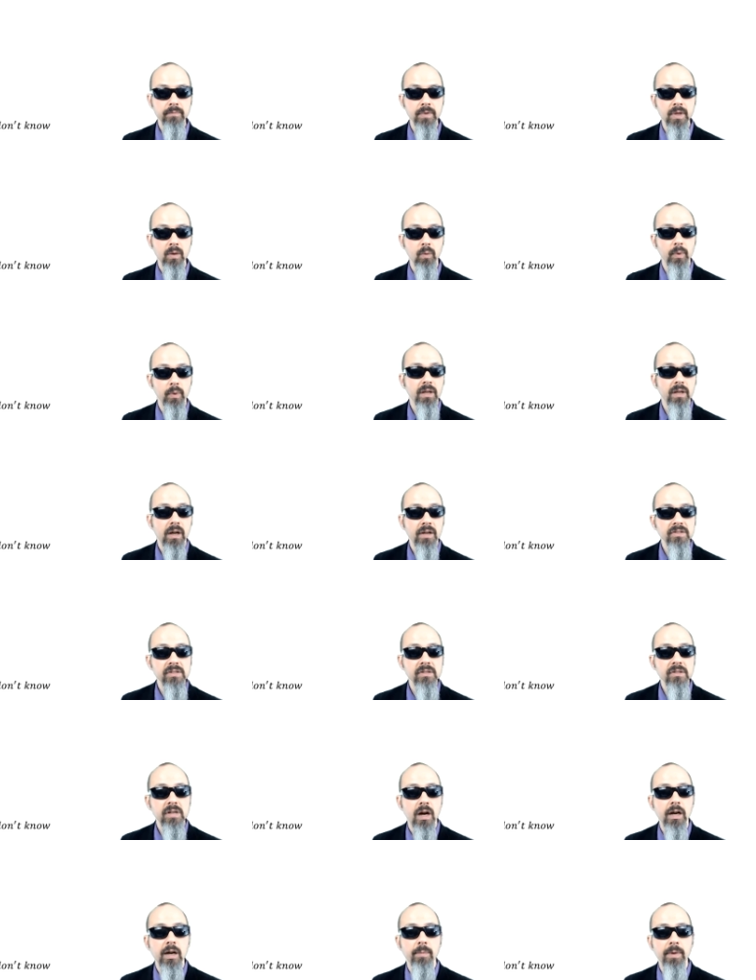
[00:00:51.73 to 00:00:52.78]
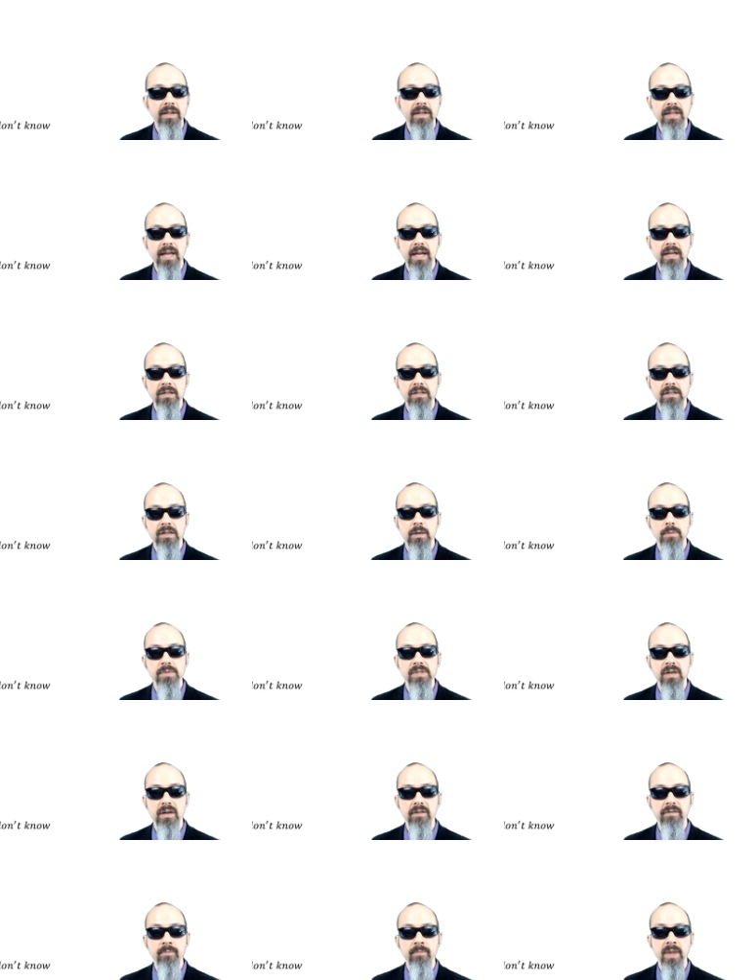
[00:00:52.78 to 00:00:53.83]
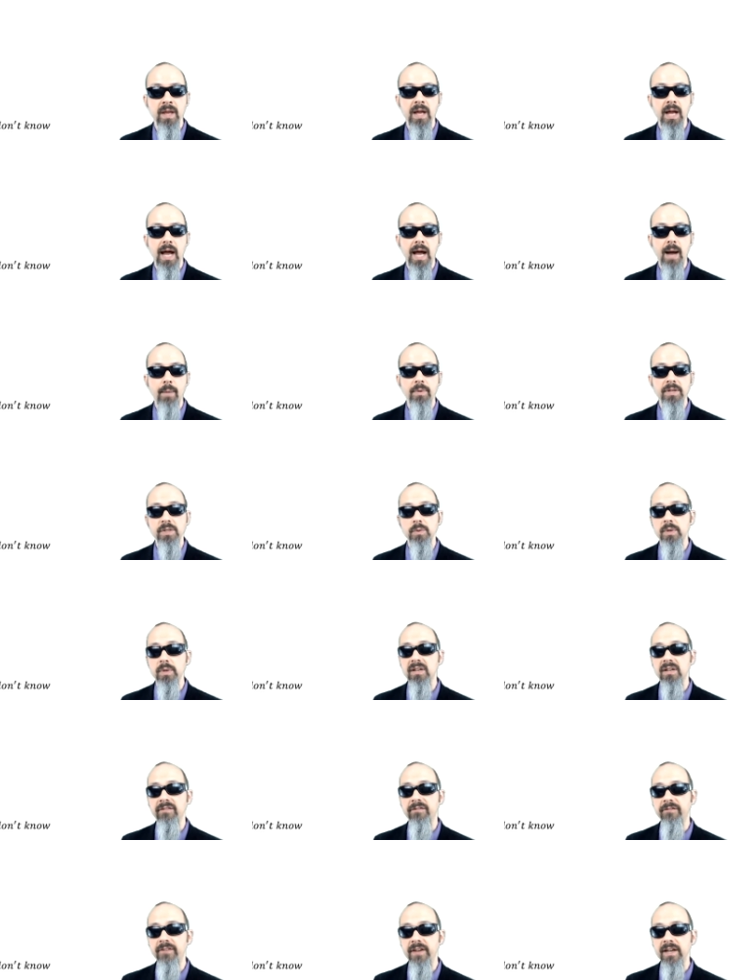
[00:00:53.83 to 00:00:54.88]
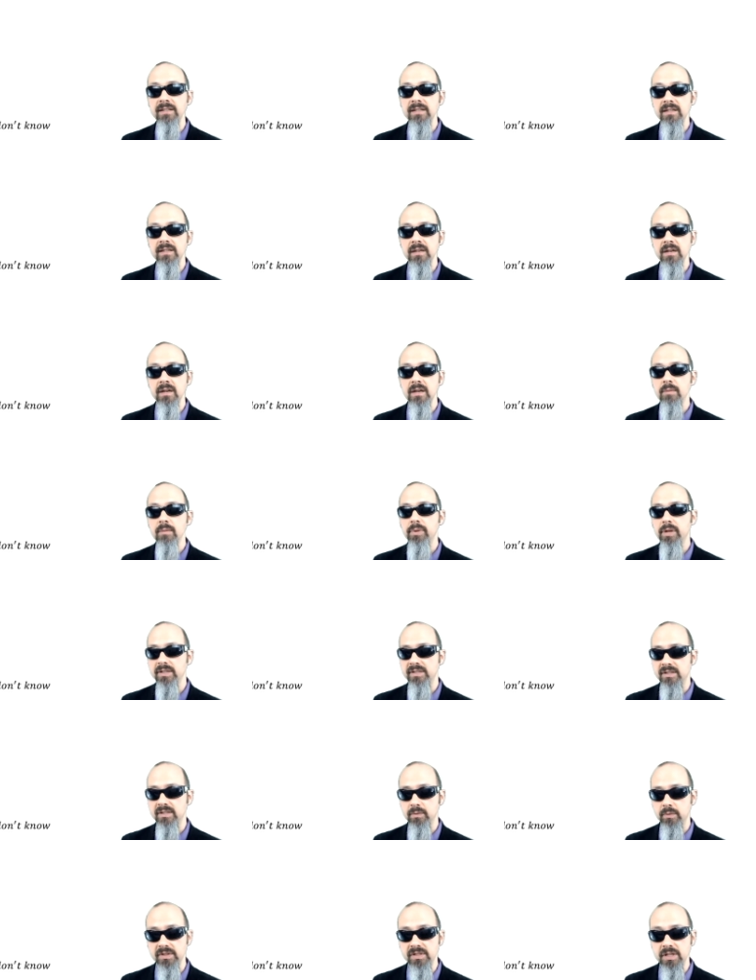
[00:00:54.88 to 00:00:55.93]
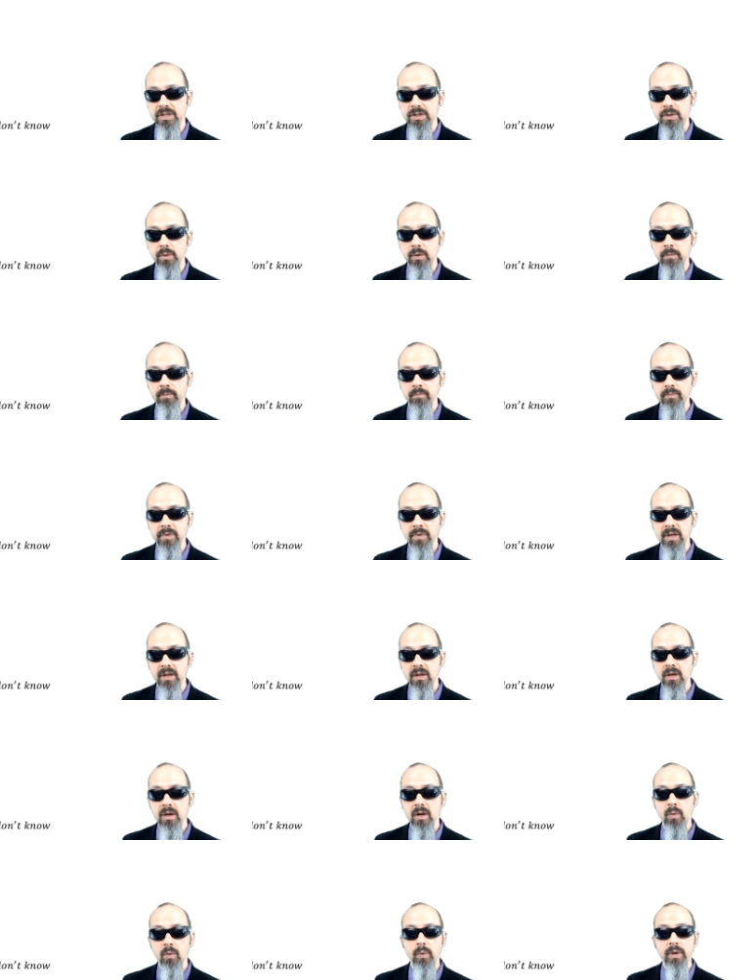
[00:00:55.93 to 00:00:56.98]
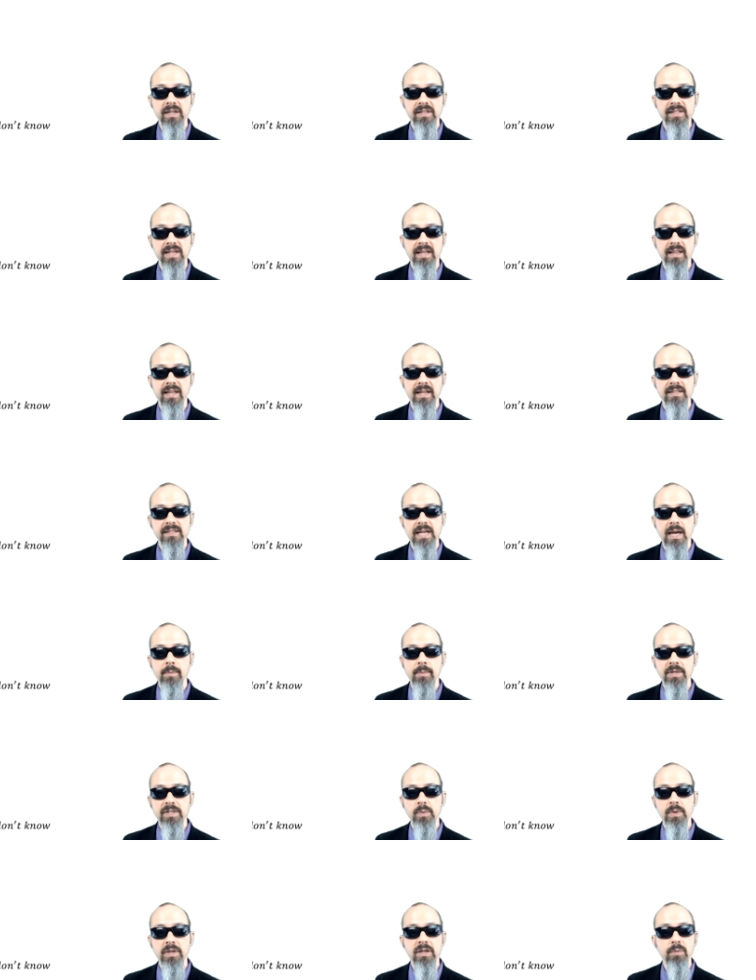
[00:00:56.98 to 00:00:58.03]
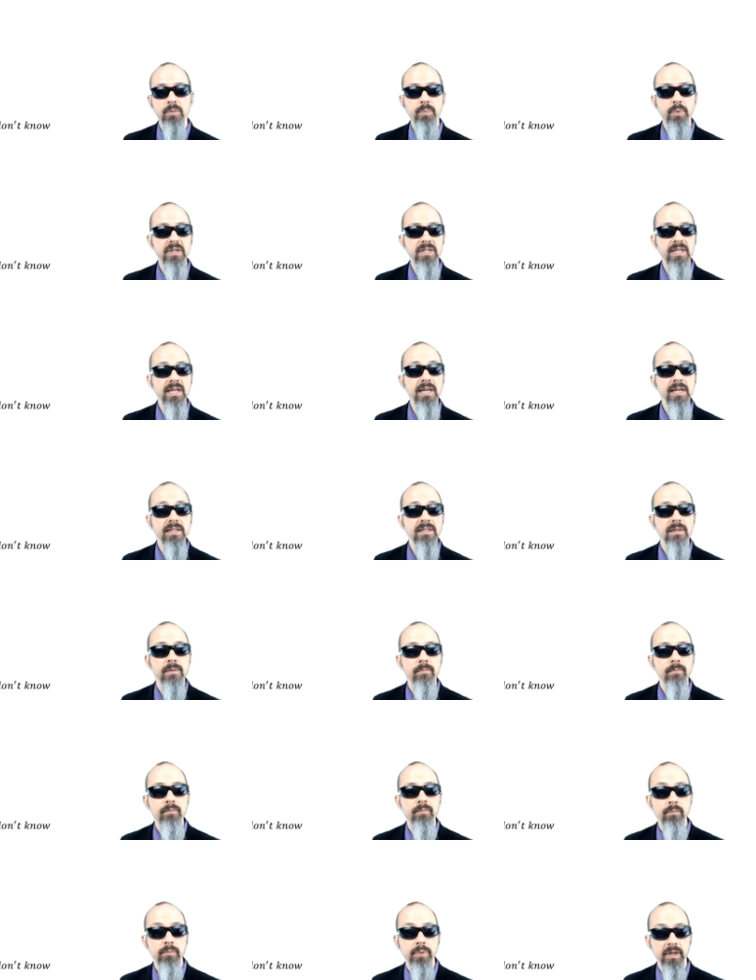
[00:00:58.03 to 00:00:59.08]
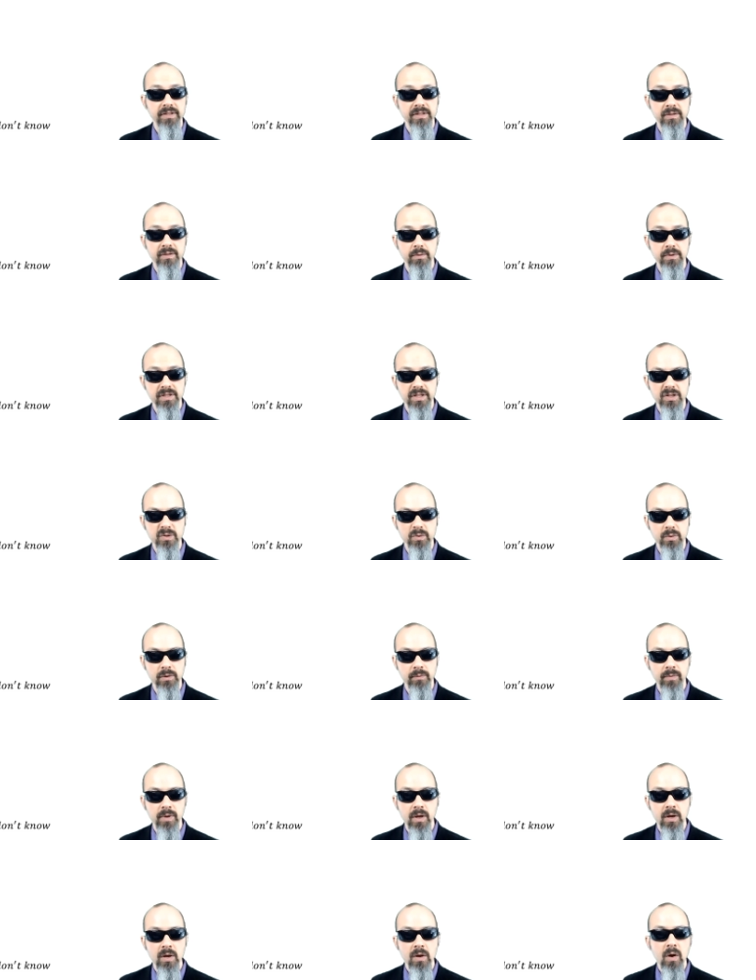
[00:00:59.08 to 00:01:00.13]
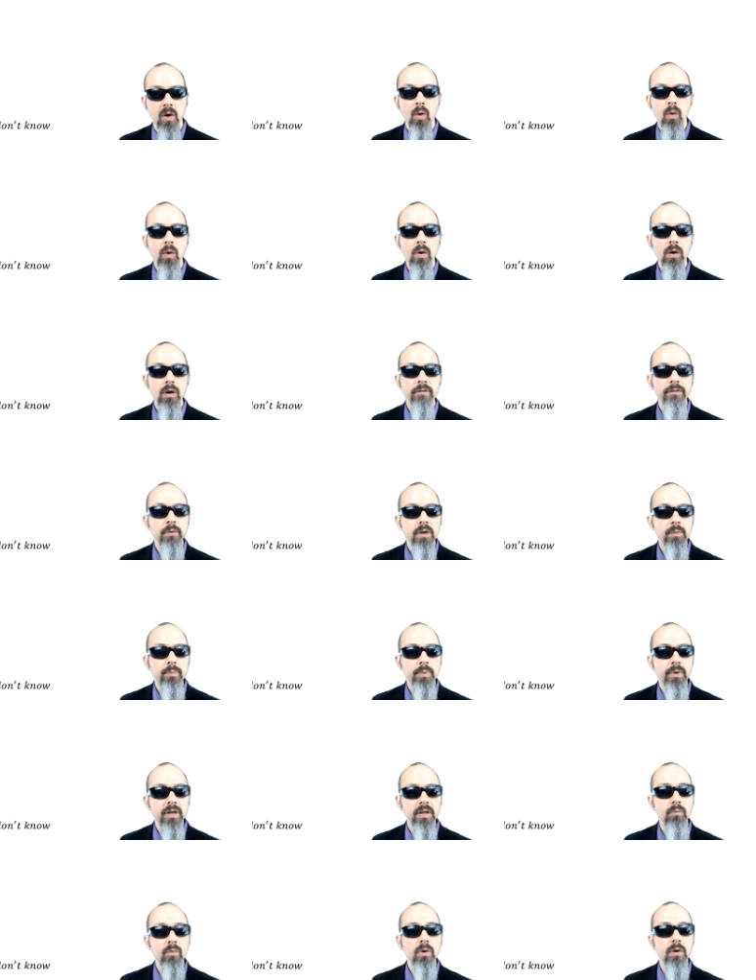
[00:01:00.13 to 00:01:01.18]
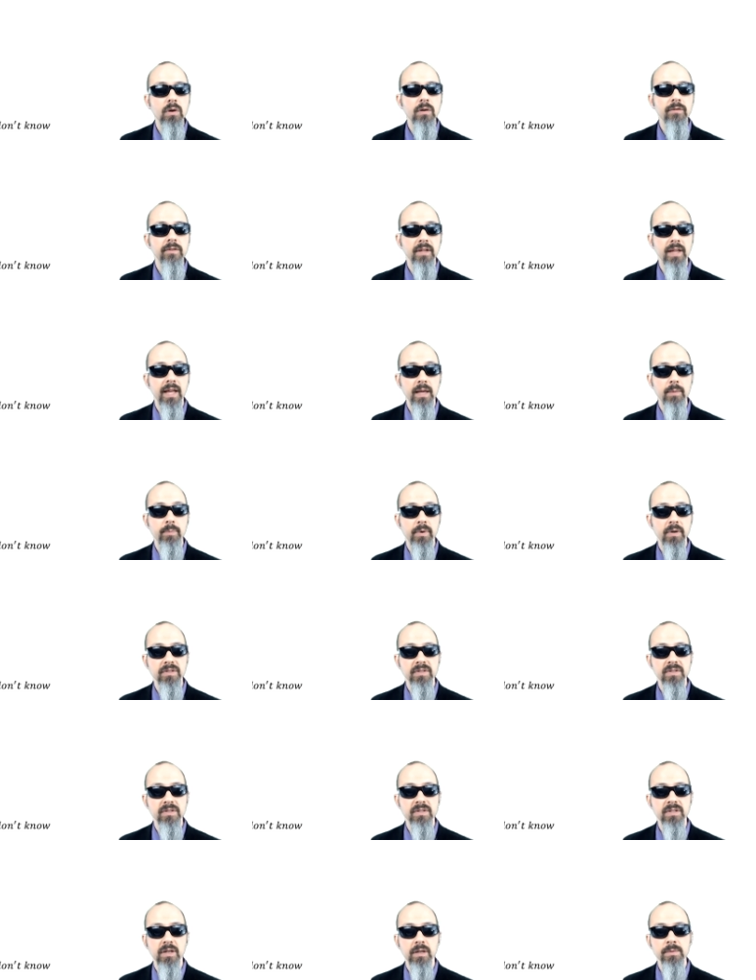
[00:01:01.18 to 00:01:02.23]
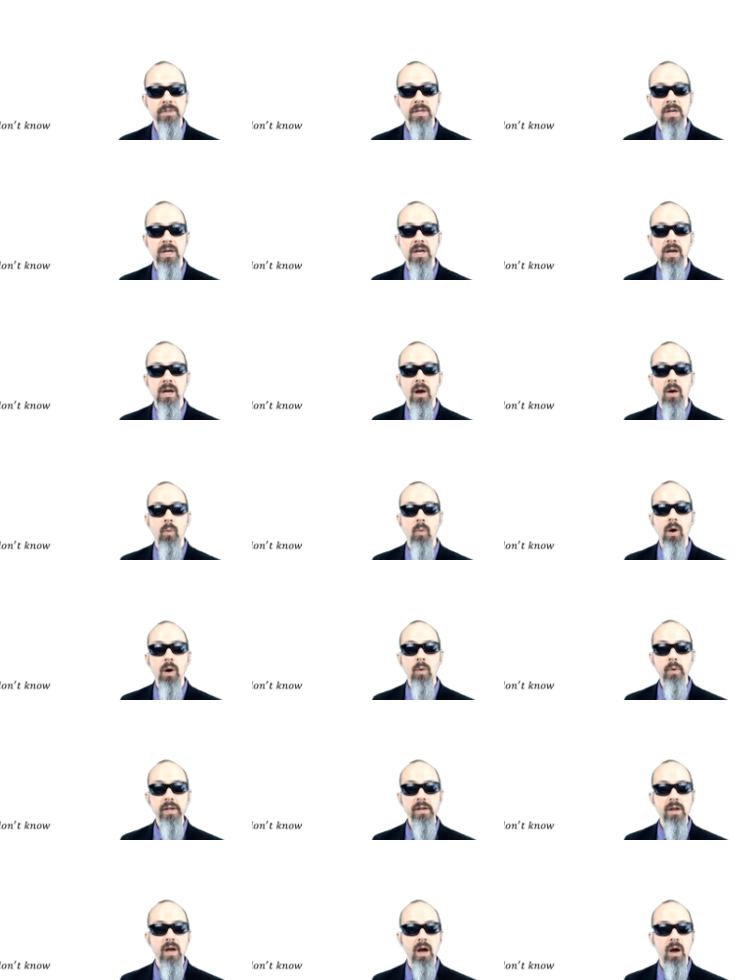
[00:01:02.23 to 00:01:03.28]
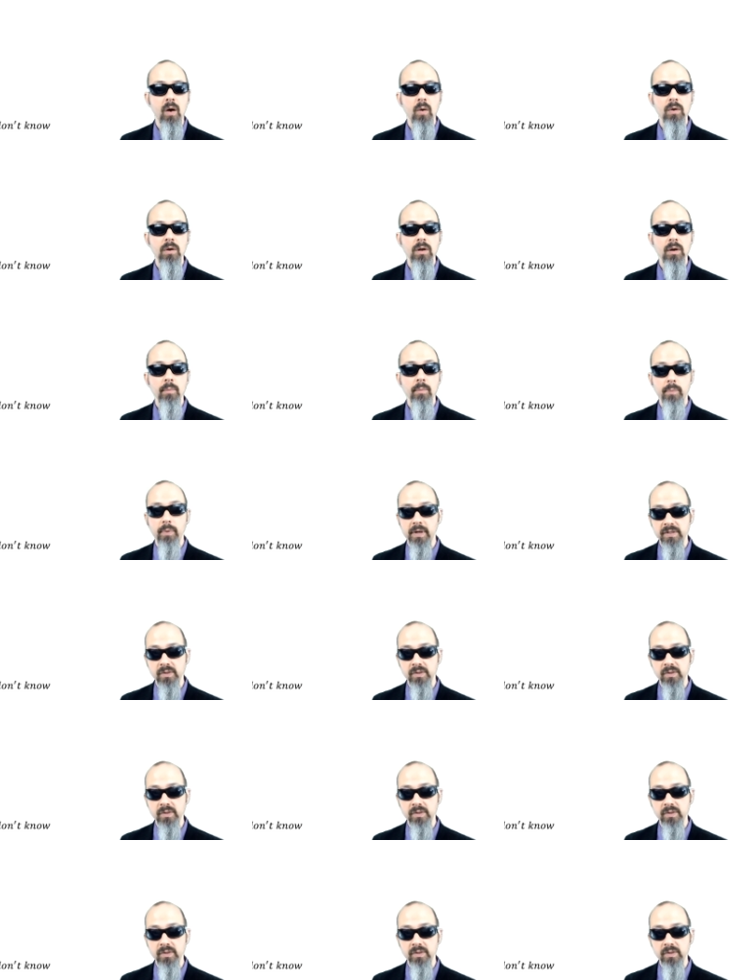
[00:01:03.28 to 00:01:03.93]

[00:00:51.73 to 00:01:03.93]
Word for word: We could also talk about that in terms of how much we could fit plus the residual. We could say that it's how much we could predict plus the residual. Or if you want to put it more of a layperson's terms, what we know plus